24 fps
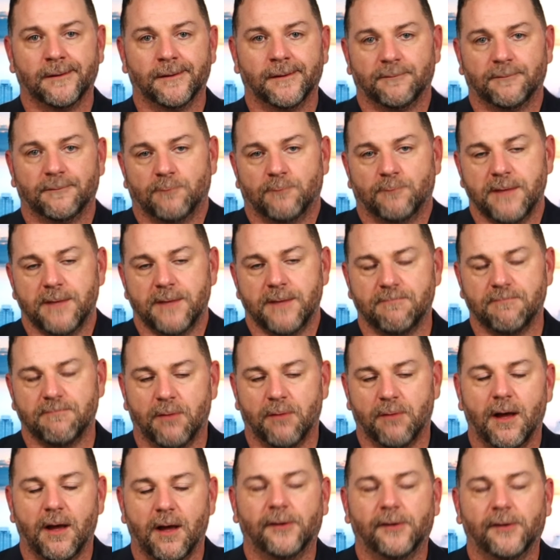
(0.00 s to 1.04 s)
with
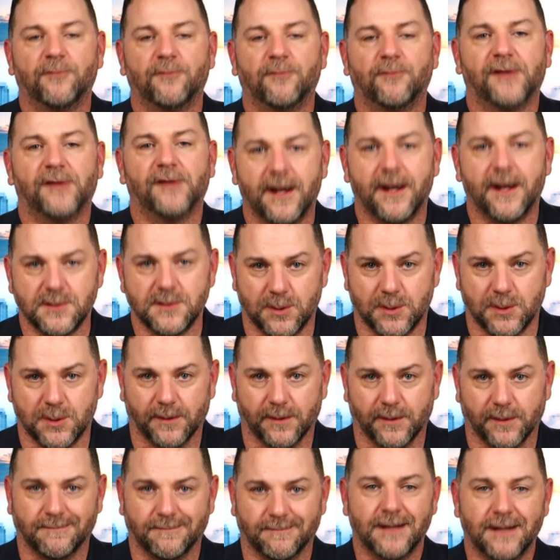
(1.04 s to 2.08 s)
a little flair to
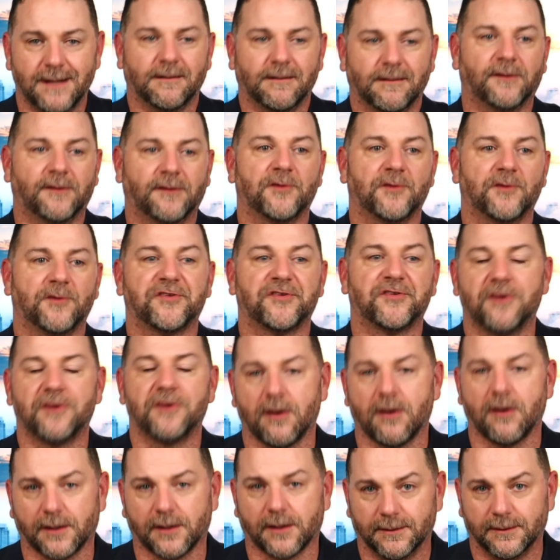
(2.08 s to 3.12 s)
it and a little
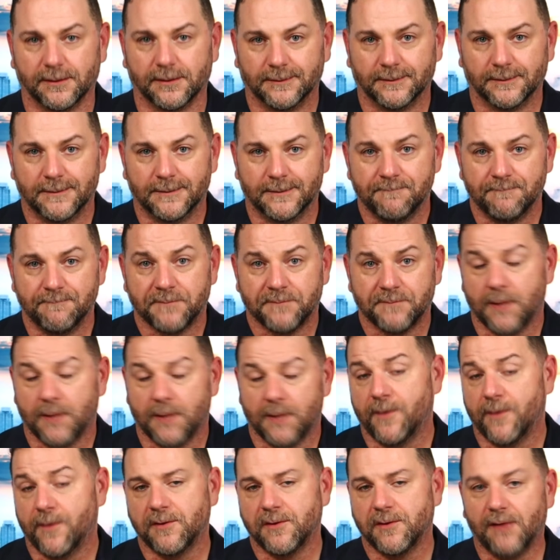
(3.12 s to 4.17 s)
snark. And
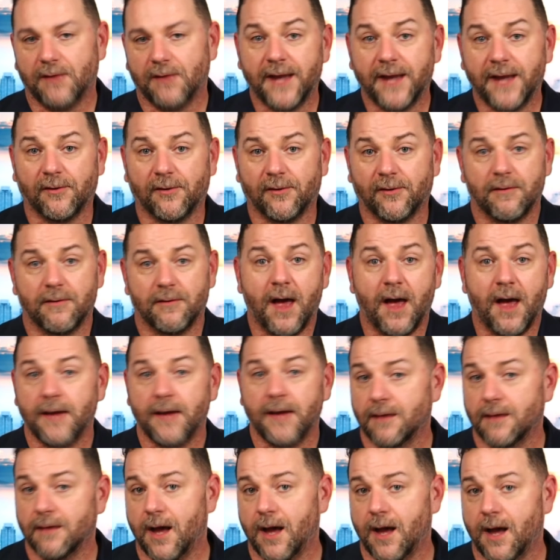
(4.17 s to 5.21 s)
whether you like it or
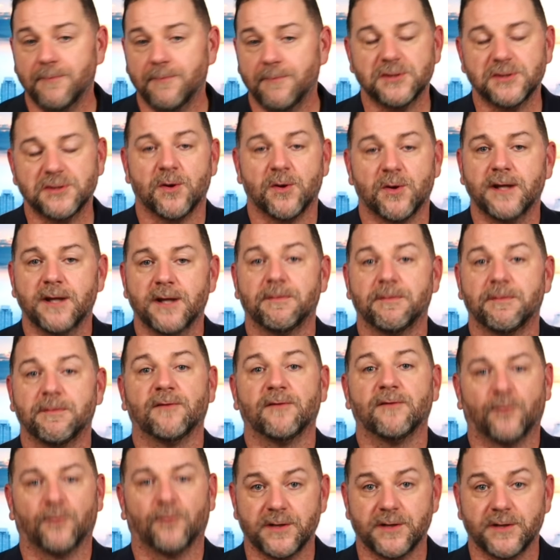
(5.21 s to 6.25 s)
not, I'm just trying to be the
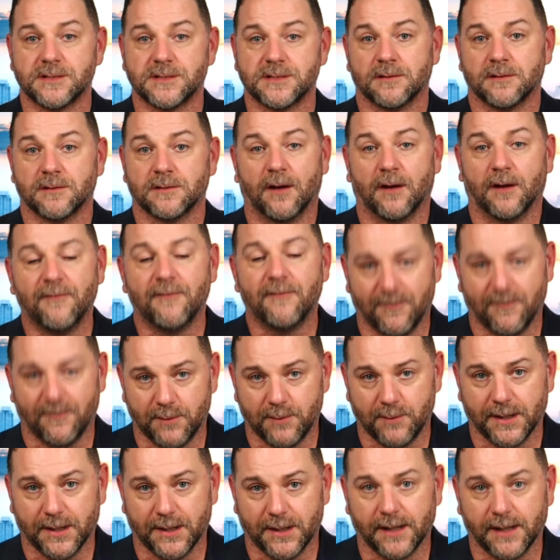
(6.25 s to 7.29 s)
voice of
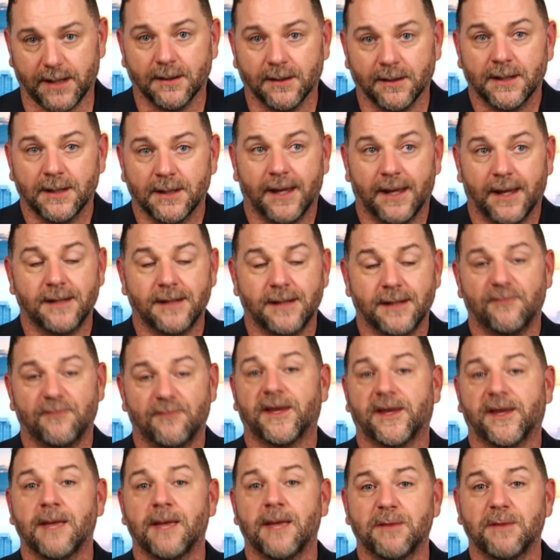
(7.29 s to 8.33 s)
everybody. And if I
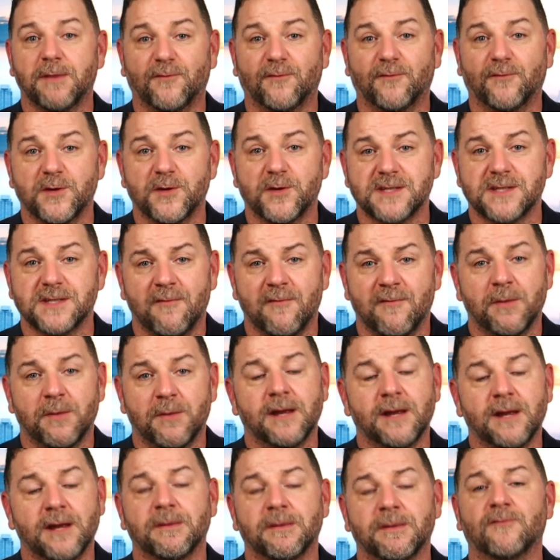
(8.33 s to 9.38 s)
can't be the voice of
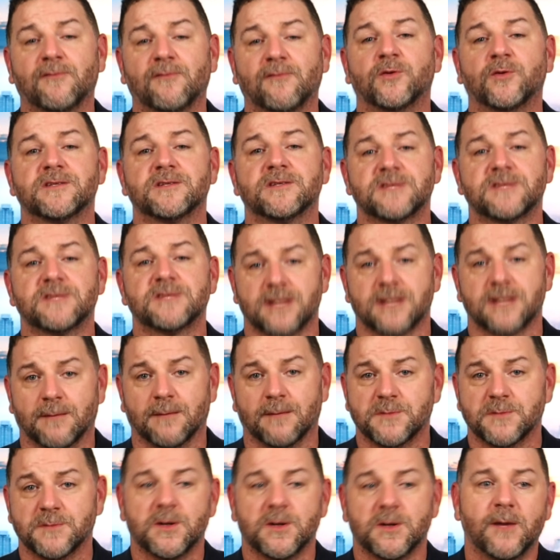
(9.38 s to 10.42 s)
everybody, I'll be the voice of
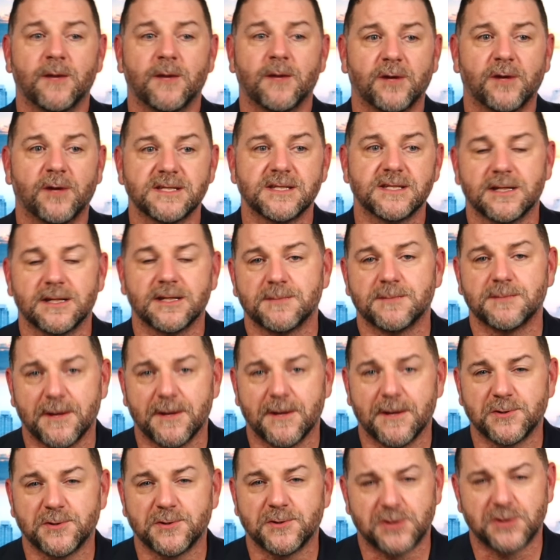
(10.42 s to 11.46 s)
some. So I want to send a
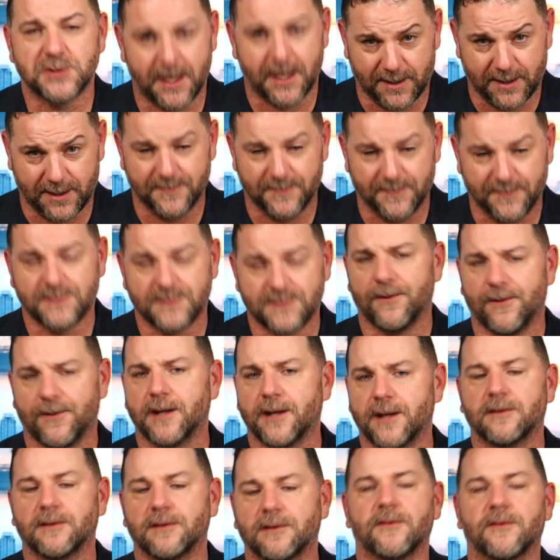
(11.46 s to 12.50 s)
special shout out on this
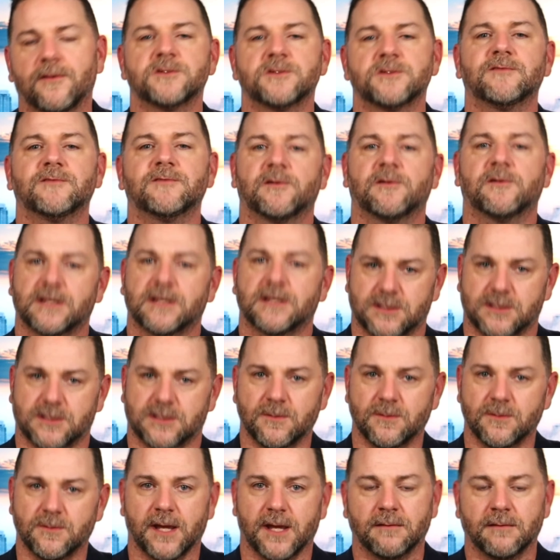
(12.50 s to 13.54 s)
Friday to those of you that
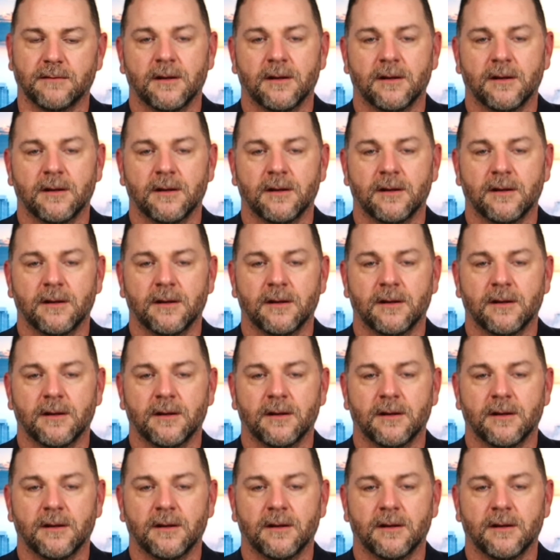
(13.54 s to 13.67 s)
tune in